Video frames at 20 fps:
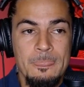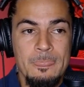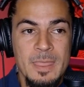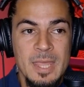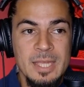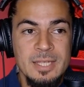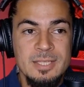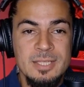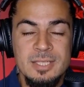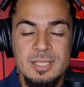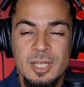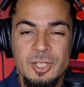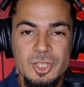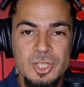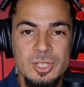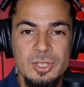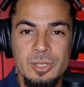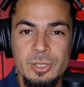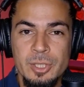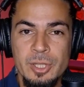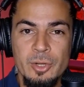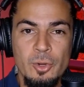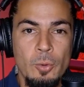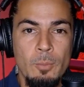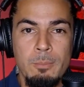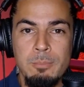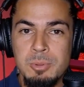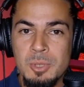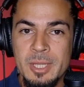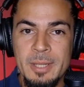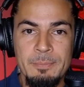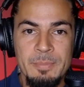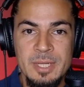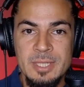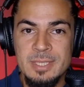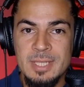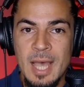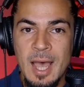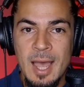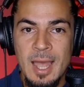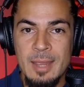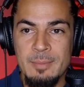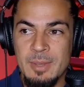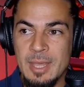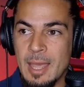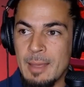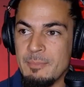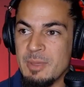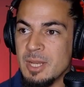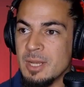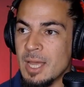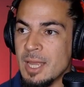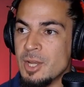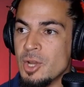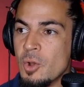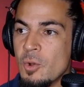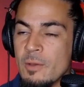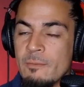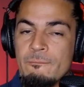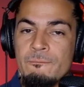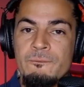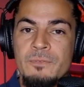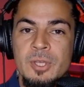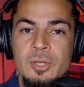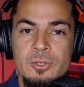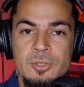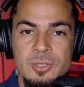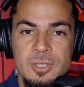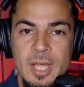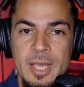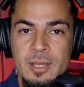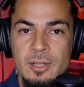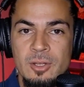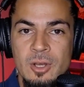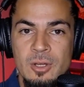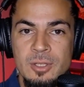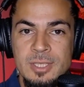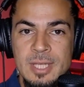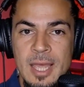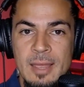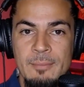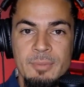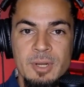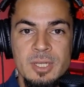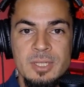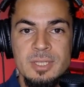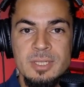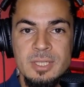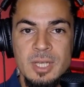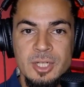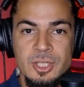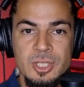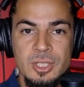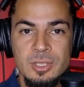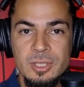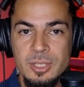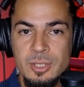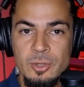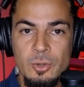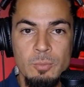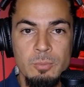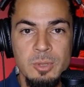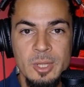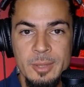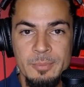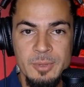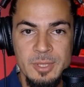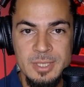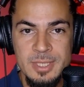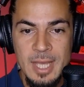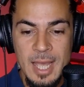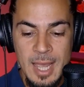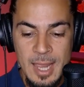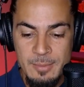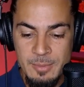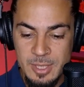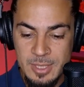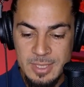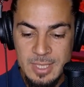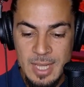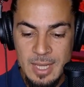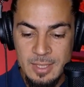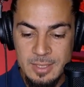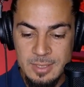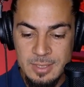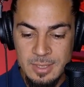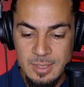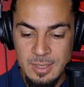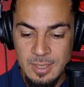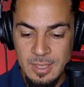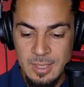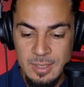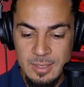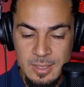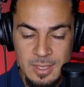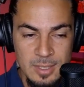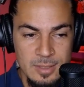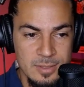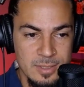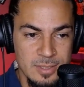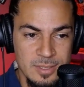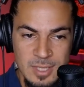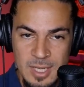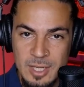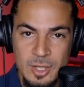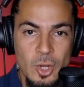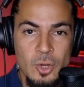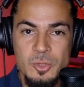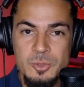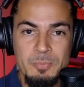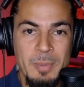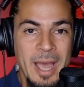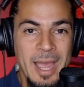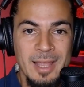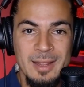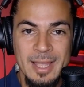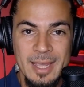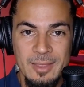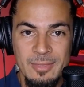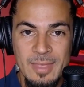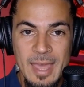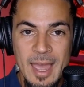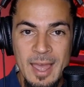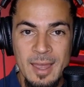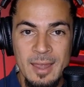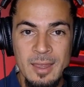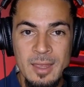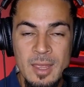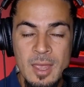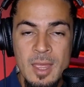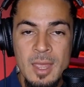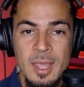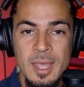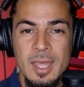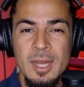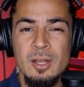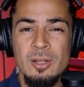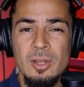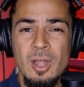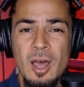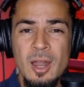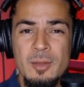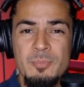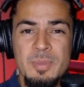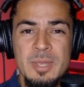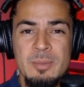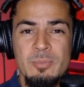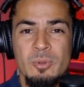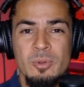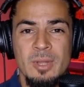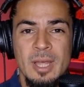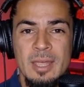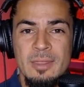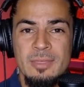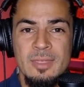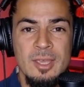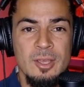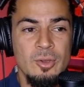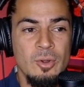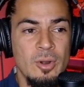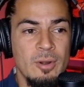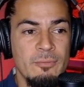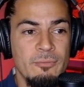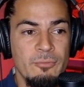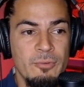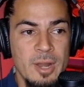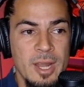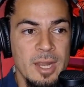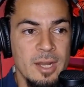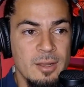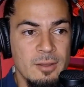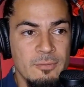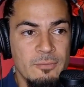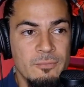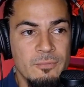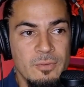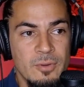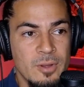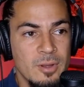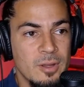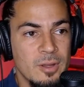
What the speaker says: it's such a little blip in time. I mean, I know it feels like a long time, but it's such a little blip in time. It goes by like that. And a lot of people, I think, are afraid of